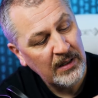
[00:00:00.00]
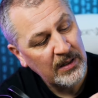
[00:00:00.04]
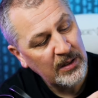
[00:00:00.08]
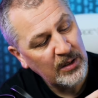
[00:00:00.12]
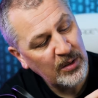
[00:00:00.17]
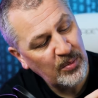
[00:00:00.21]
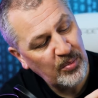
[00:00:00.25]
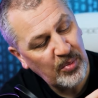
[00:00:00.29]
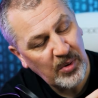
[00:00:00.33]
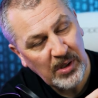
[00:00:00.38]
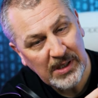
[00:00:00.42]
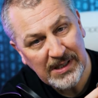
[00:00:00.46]

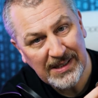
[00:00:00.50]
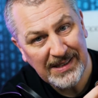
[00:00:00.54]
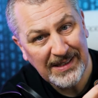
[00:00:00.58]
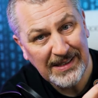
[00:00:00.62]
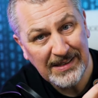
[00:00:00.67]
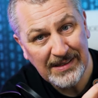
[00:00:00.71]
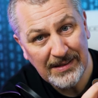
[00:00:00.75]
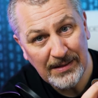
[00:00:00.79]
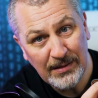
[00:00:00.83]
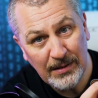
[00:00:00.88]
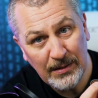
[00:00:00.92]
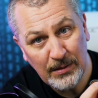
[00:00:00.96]
you press
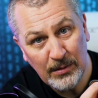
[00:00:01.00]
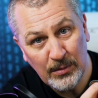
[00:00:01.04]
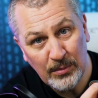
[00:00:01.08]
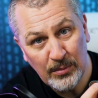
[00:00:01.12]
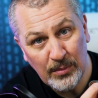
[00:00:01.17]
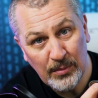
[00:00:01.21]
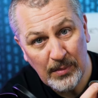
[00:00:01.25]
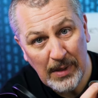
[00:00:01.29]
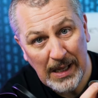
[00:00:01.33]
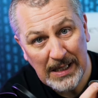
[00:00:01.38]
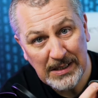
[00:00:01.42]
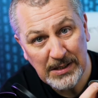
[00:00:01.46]
this little
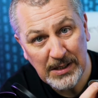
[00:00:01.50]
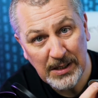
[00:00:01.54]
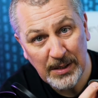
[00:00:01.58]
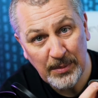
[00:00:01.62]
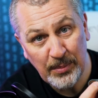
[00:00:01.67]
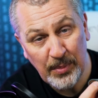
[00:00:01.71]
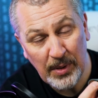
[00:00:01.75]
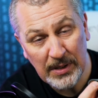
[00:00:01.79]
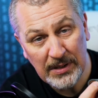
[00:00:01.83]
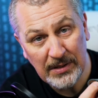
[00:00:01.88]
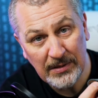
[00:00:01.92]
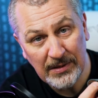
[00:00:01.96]

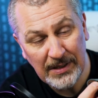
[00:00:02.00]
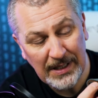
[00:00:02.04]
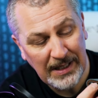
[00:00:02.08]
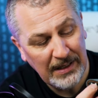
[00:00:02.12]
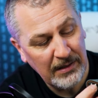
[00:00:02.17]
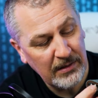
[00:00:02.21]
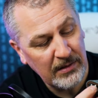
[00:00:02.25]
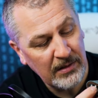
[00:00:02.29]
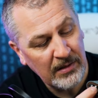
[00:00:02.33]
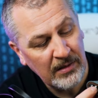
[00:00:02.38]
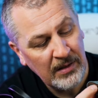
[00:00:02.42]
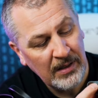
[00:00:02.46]
magic button
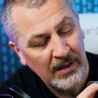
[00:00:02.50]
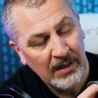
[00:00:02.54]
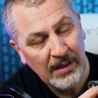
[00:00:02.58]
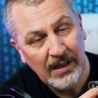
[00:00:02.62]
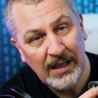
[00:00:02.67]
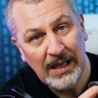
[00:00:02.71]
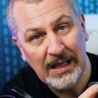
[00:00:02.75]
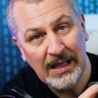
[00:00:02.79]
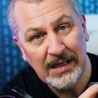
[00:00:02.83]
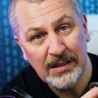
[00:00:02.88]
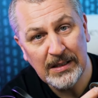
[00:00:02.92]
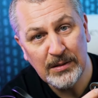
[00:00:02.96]
here,
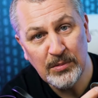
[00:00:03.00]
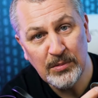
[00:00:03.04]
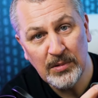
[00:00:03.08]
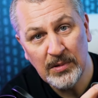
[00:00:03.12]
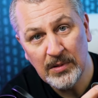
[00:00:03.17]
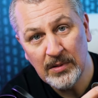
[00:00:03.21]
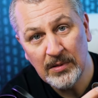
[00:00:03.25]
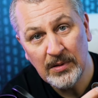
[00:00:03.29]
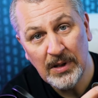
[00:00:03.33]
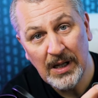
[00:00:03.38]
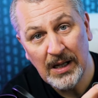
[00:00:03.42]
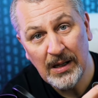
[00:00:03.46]
and it
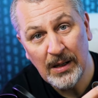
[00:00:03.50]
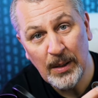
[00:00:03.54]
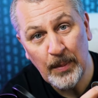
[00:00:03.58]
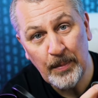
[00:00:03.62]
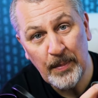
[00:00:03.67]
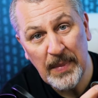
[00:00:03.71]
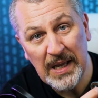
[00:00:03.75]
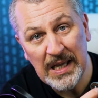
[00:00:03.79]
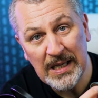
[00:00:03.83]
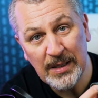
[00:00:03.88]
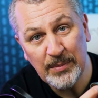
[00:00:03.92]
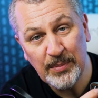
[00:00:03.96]
will
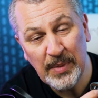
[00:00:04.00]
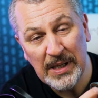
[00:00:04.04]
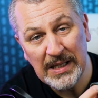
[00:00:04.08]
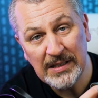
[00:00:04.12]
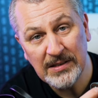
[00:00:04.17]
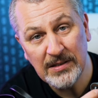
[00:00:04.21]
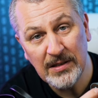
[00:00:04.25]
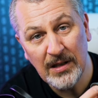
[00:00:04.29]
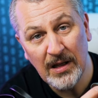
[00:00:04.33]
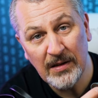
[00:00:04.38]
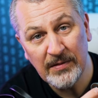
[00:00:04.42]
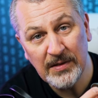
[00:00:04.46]
make
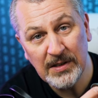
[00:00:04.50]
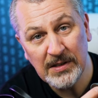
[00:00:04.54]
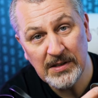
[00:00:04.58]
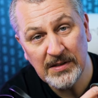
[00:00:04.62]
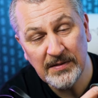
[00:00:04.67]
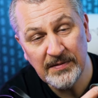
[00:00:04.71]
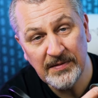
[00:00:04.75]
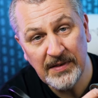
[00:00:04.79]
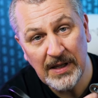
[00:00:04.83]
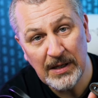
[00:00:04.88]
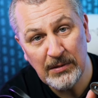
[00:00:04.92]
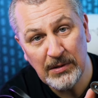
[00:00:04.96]
bass lovers
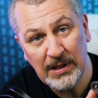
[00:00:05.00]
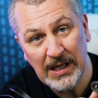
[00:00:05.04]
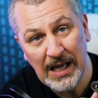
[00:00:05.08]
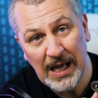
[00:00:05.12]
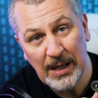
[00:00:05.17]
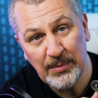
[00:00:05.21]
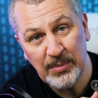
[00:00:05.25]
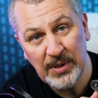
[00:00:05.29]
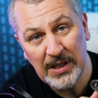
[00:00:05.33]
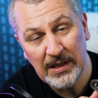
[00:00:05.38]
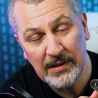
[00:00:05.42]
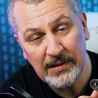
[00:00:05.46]
very
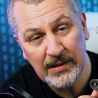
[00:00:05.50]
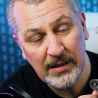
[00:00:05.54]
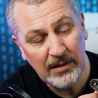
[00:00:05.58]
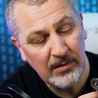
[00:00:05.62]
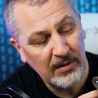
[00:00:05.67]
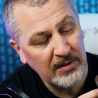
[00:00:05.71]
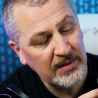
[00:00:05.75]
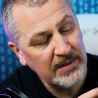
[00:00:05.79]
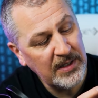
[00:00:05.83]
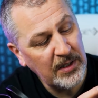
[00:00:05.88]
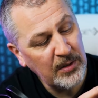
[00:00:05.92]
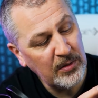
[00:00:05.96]
happy. I
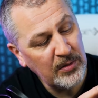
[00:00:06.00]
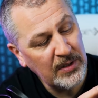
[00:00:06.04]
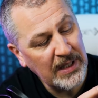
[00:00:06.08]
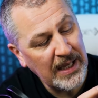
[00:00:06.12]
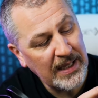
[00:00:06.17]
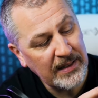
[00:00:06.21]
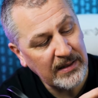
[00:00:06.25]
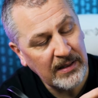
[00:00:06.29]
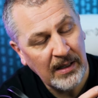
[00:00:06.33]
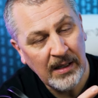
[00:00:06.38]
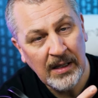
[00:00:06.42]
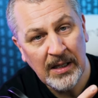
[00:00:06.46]
guarantee you
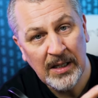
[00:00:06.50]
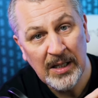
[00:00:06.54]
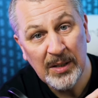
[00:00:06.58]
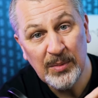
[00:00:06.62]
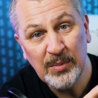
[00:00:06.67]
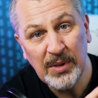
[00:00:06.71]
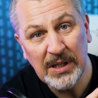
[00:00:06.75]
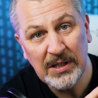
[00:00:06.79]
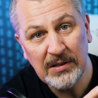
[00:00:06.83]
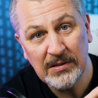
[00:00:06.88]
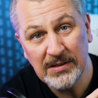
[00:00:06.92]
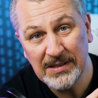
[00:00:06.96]
that,
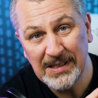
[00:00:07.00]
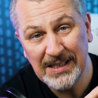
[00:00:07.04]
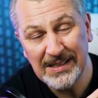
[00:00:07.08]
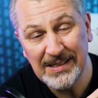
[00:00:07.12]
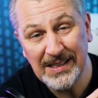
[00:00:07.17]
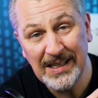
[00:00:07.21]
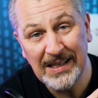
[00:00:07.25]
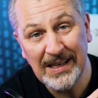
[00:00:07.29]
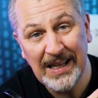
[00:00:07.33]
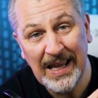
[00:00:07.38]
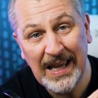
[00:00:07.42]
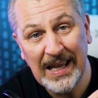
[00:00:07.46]
because this
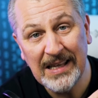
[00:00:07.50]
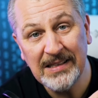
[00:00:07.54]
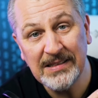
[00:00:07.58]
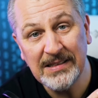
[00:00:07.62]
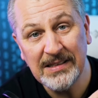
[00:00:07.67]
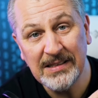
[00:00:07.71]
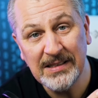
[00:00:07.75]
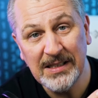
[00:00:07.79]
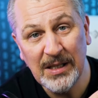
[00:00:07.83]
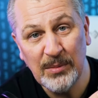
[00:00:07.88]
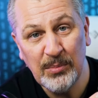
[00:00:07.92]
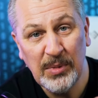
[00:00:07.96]

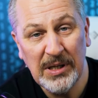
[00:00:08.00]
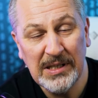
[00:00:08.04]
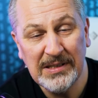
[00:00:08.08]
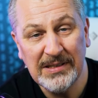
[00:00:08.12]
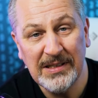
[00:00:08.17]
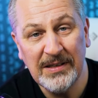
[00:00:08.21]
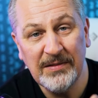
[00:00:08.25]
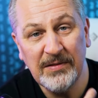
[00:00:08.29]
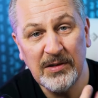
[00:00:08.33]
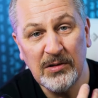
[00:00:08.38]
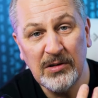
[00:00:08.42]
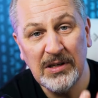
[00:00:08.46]
enhances the bass
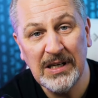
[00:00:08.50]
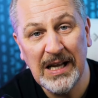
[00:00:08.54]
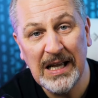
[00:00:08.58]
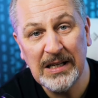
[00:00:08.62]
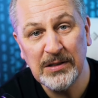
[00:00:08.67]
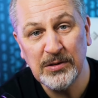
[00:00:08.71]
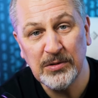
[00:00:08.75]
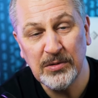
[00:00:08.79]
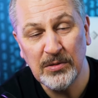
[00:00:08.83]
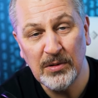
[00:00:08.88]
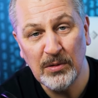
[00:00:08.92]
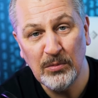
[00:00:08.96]
in a very
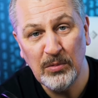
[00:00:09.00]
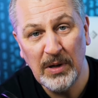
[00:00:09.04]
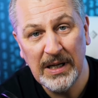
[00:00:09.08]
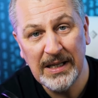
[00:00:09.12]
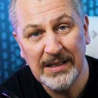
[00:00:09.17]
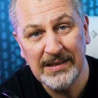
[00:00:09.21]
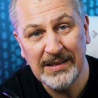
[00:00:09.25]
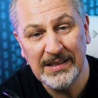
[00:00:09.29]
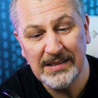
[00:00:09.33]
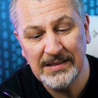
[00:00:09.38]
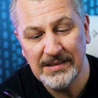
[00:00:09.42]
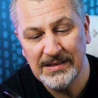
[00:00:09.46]
natural way.
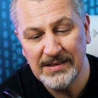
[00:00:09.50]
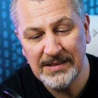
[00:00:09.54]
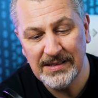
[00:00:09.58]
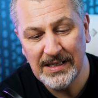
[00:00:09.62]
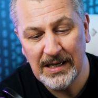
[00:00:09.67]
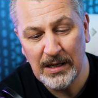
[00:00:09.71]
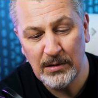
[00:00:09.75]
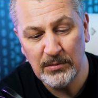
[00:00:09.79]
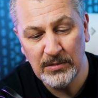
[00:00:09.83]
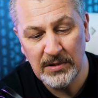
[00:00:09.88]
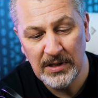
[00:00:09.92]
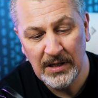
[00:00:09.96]
It doesn't
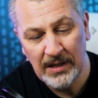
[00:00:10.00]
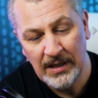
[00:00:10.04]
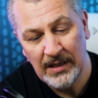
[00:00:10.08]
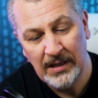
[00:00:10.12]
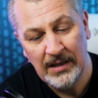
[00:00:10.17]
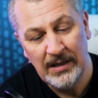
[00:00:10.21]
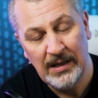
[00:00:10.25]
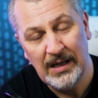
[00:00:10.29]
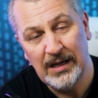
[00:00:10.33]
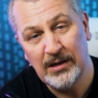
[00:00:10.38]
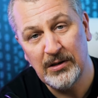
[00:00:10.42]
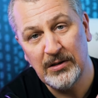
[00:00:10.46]
sound
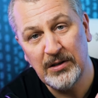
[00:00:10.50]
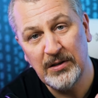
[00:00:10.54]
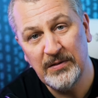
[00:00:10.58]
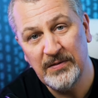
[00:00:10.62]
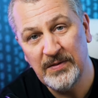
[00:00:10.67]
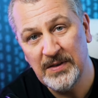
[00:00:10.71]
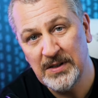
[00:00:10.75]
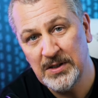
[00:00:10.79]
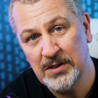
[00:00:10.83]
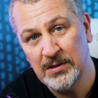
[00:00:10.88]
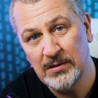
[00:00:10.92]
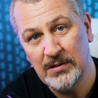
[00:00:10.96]

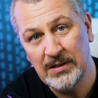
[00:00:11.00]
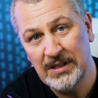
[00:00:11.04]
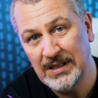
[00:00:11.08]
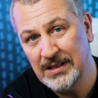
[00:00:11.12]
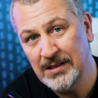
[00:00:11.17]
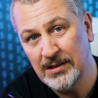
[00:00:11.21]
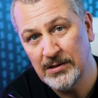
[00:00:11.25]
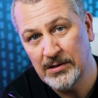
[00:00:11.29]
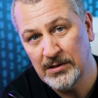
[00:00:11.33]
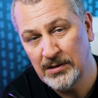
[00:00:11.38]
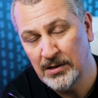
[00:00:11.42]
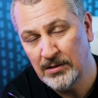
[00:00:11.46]
artificially,
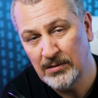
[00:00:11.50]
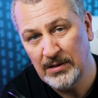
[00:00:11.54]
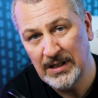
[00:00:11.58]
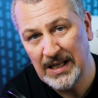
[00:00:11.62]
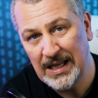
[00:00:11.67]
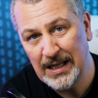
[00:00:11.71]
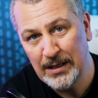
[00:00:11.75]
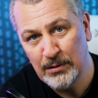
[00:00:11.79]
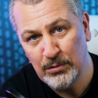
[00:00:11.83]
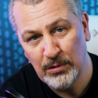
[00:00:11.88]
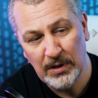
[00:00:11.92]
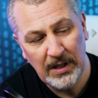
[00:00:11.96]
digitally
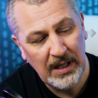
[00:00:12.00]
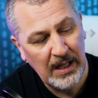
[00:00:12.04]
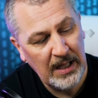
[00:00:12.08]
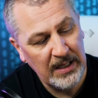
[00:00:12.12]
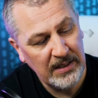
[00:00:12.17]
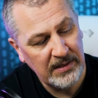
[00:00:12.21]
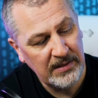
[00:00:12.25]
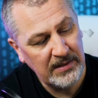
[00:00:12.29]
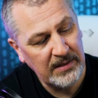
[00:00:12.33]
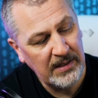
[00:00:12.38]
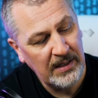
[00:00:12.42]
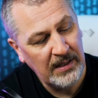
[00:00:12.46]

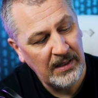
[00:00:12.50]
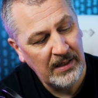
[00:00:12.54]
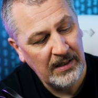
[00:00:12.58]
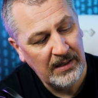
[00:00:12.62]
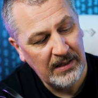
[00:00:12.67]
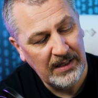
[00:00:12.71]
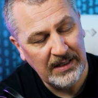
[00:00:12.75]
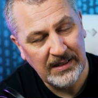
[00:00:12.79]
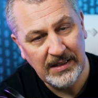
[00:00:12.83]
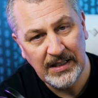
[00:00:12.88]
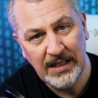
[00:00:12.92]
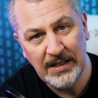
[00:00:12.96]
equalized.
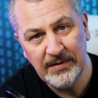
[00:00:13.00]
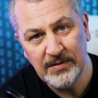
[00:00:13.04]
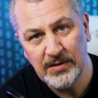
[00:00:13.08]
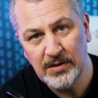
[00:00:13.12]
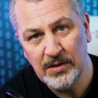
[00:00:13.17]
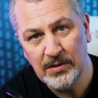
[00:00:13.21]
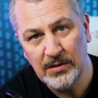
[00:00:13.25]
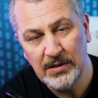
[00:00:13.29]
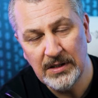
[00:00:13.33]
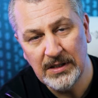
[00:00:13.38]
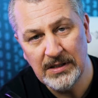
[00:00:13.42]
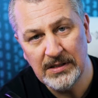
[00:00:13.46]
It gives
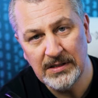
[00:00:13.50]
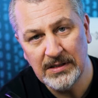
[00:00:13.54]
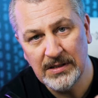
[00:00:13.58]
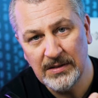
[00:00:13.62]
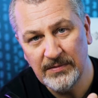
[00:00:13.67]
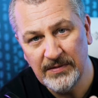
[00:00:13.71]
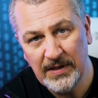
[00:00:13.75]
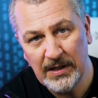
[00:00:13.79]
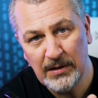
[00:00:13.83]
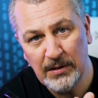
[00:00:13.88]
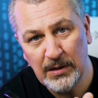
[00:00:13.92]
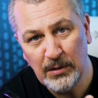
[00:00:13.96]
you this
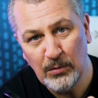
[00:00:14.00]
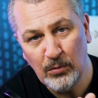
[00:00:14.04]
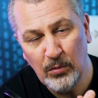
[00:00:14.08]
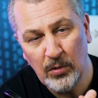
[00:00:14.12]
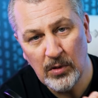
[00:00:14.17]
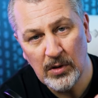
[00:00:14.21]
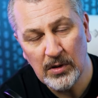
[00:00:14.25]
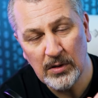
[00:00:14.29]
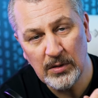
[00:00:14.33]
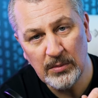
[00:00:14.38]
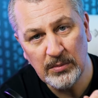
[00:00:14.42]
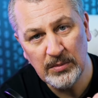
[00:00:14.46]
very
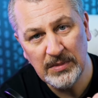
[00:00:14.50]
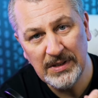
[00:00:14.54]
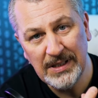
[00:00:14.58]
warm,